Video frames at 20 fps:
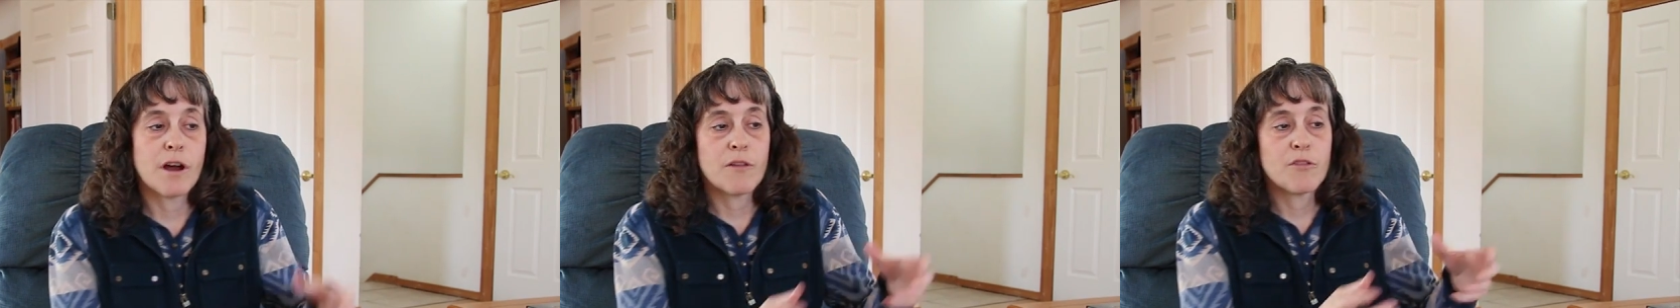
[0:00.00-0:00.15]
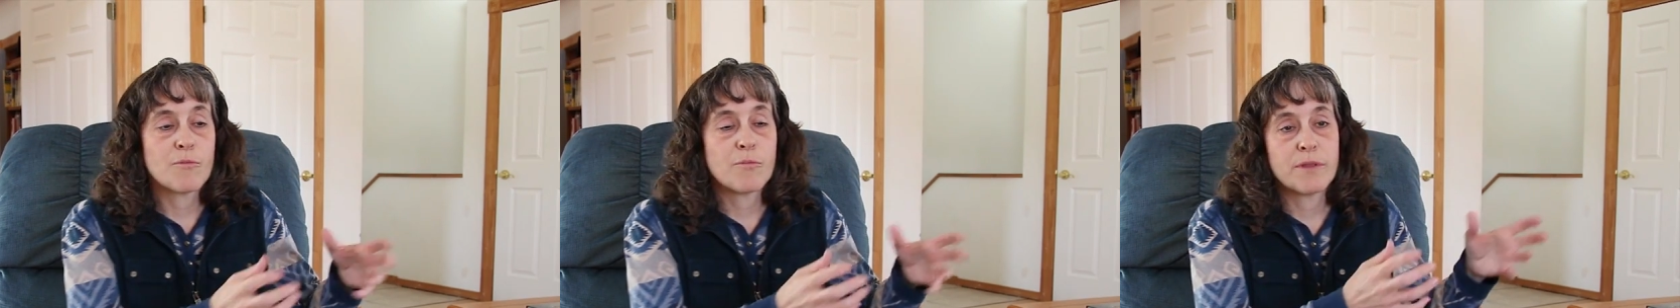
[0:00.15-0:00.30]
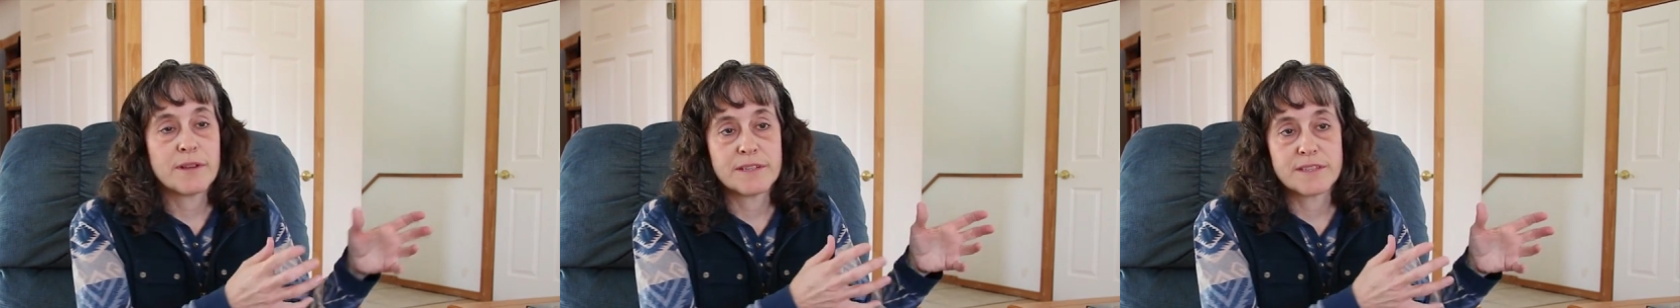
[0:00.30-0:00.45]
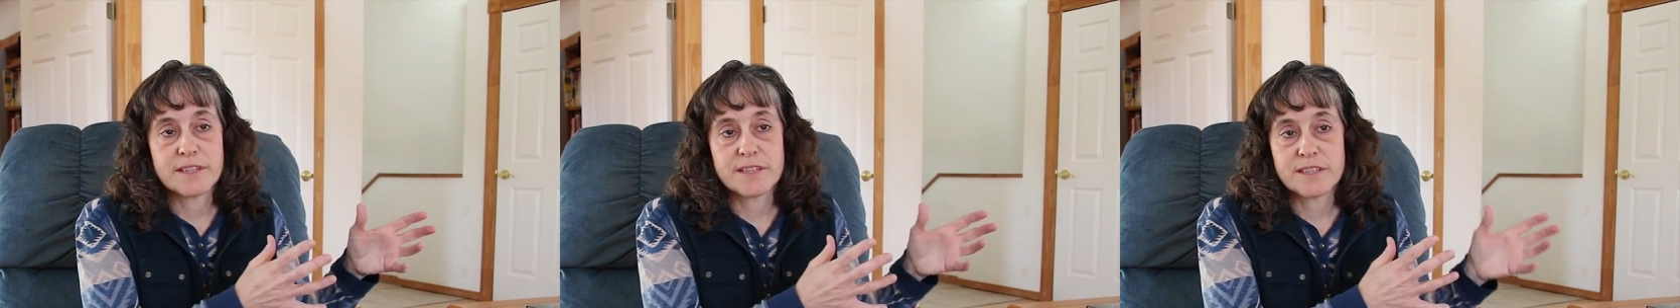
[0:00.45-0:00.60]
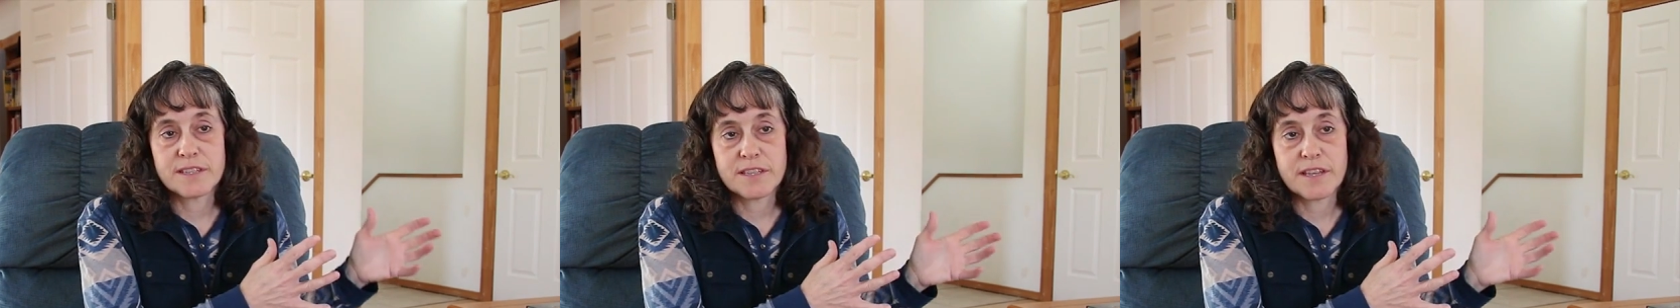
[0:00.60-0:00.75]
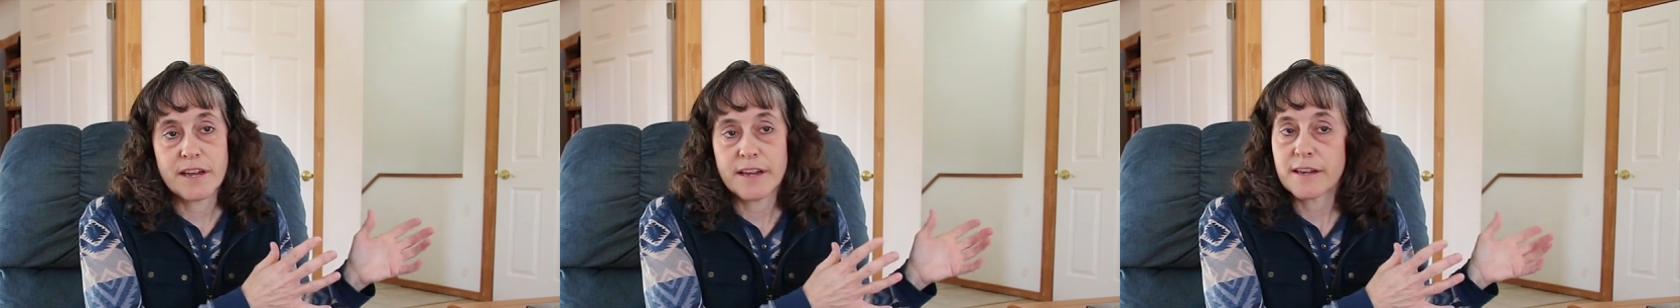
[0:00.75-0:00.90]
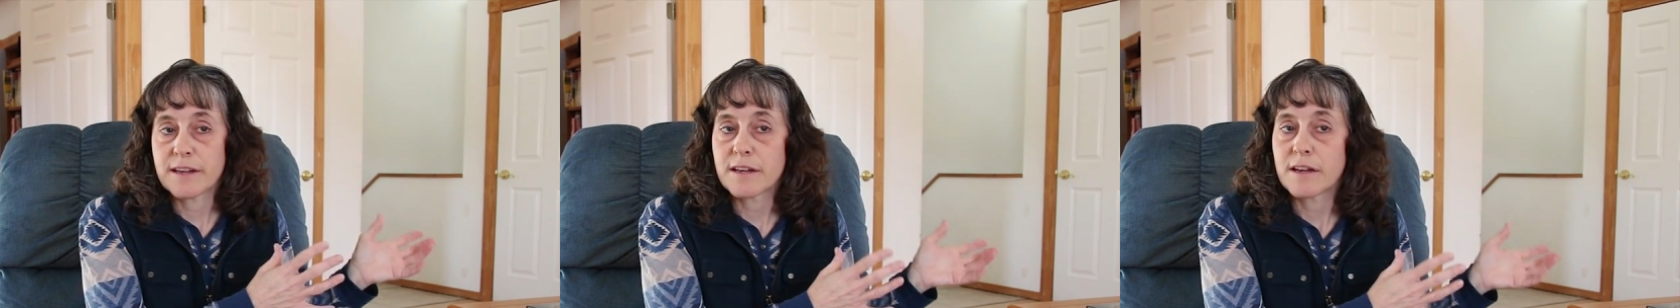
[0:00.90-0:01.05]
other places
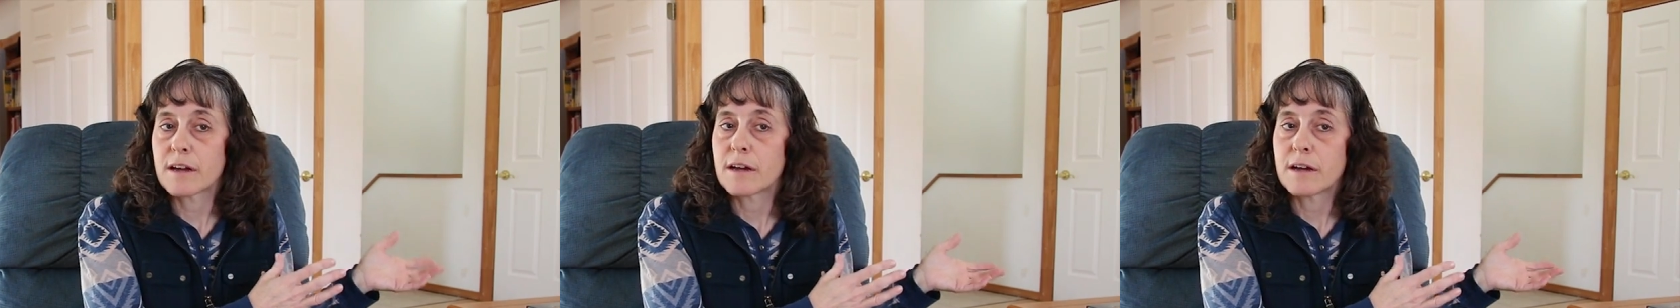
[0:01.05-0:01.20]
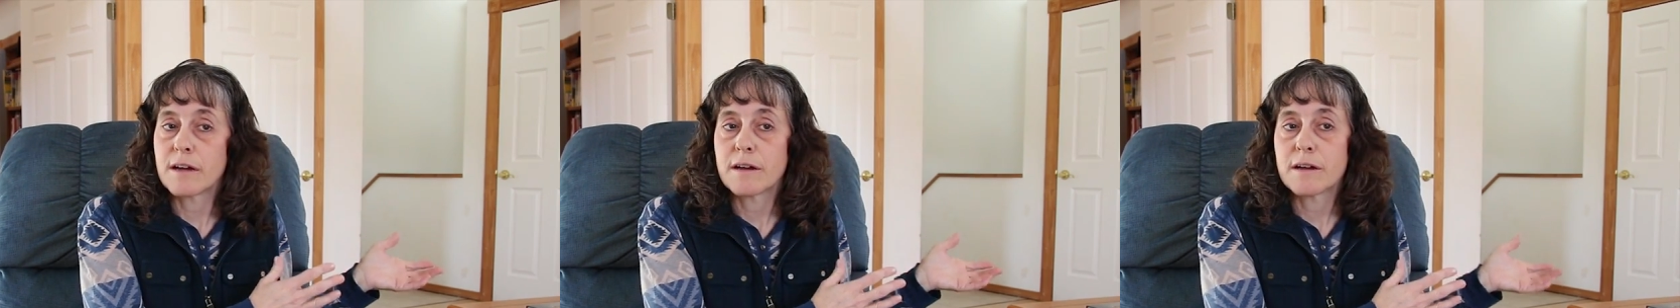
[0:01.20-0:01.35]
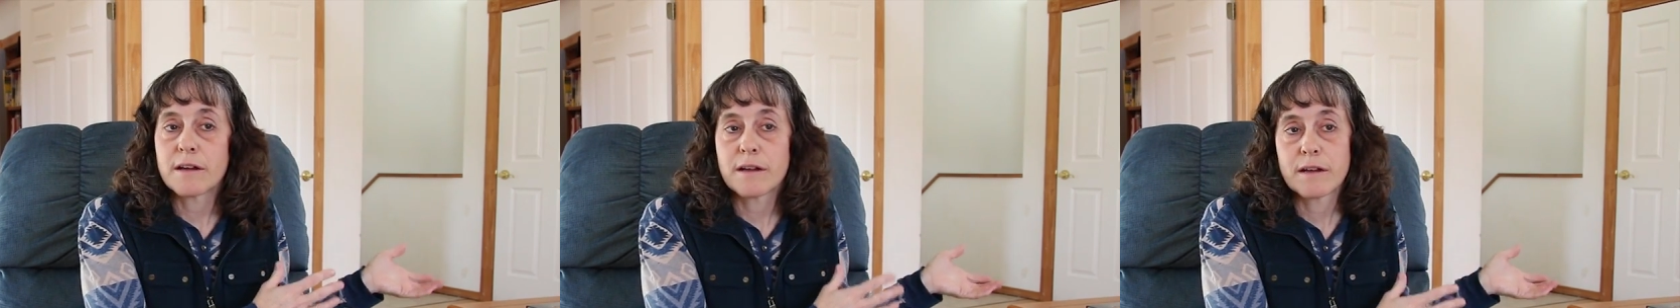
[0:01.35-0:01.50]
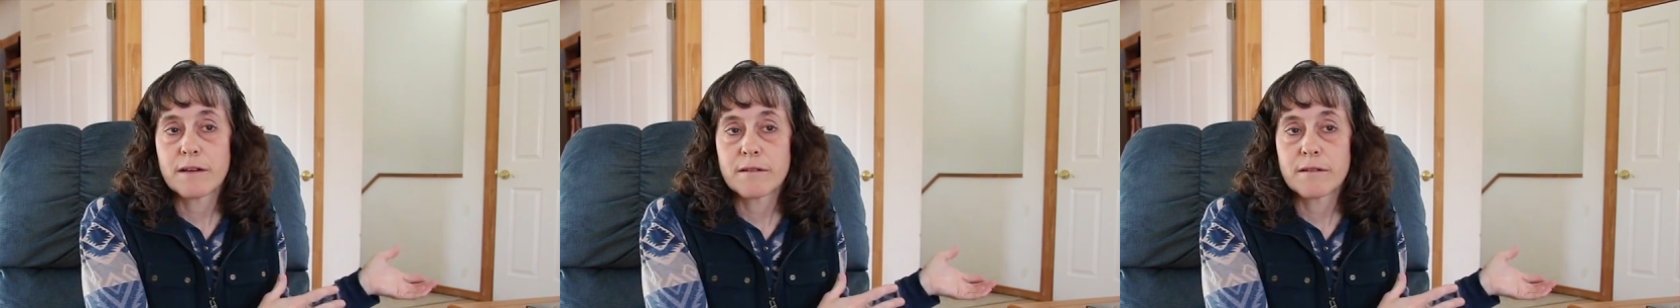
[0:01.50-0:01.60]
like uh,